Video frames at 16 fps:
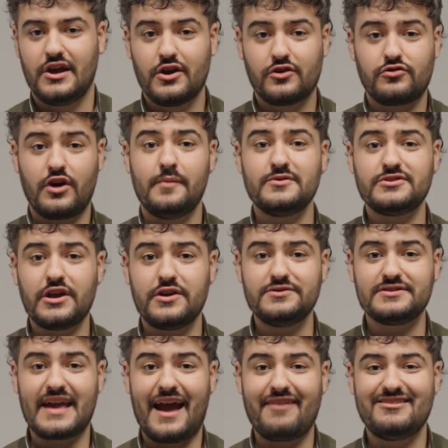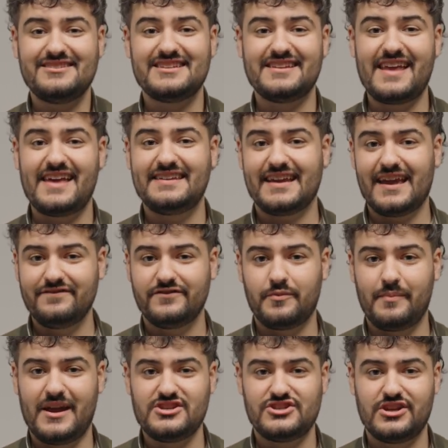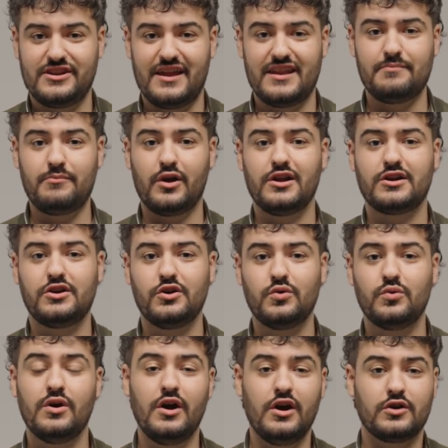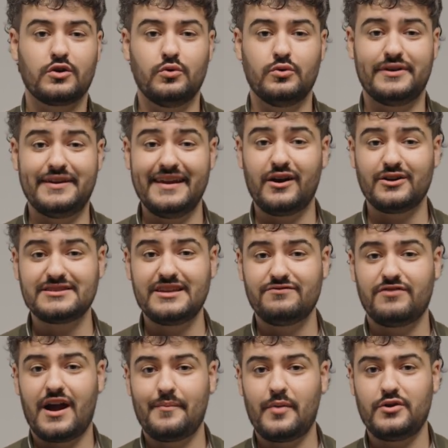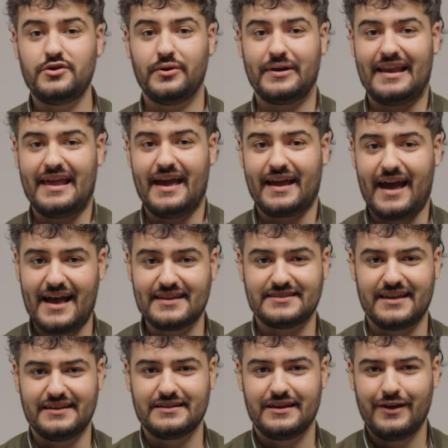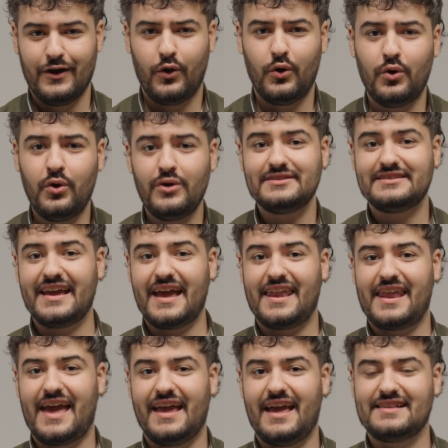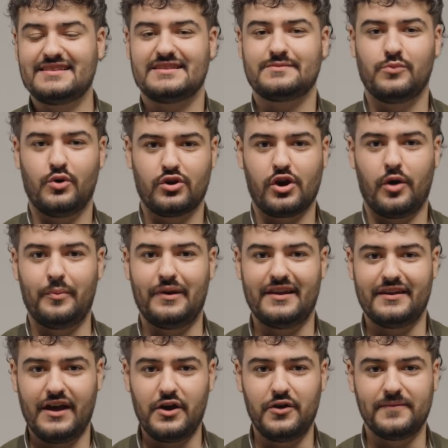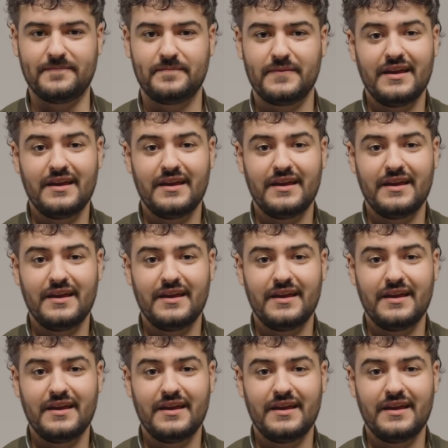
Chromosomes carry genetic information in a molecule called deoxyribonucleic acid, or DNA as it's more commonly known.